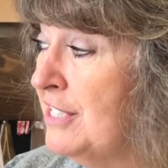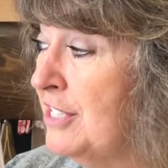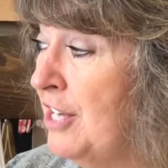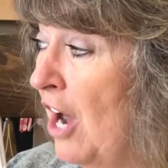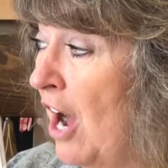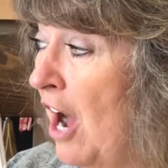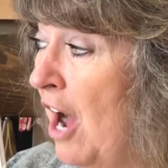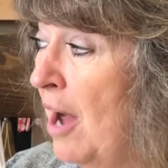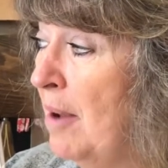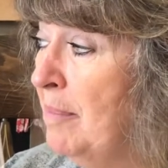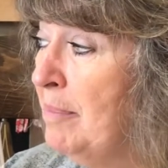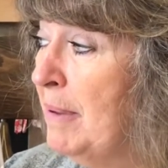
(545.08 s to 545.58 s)

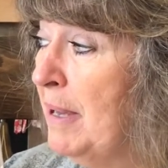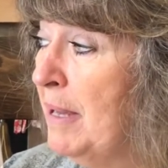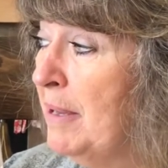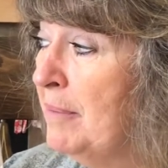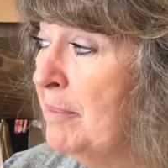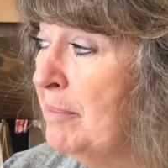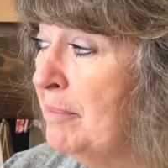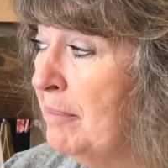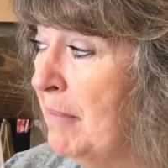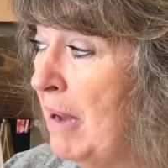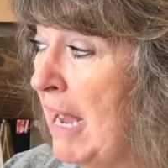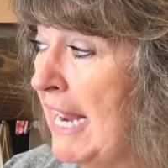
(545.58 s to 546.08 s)
top
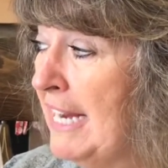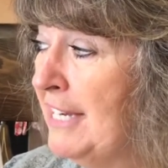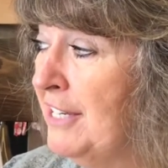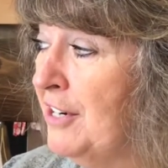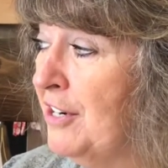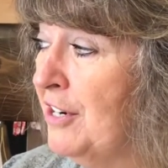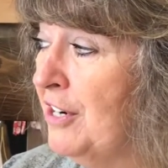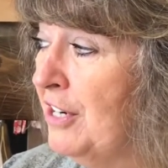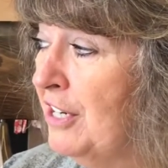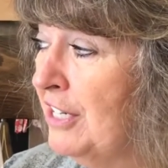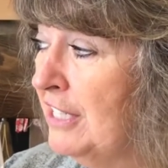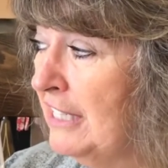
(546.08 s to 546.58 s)

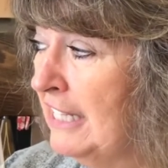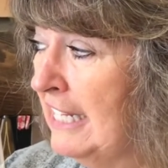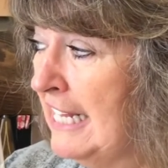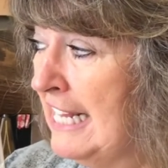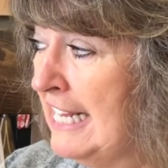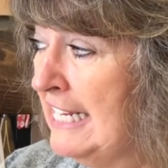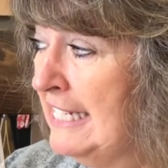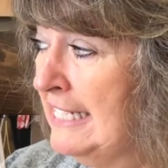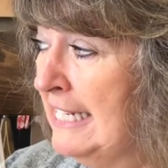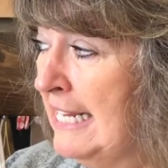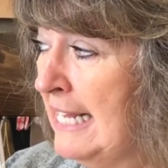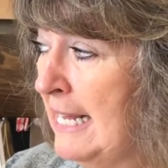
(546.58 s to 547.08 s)
minor
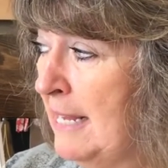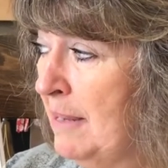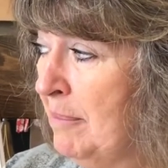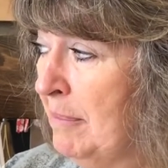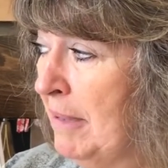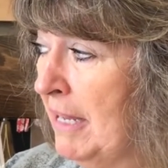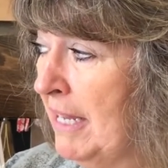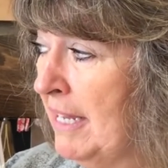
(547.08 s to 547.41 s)
league team.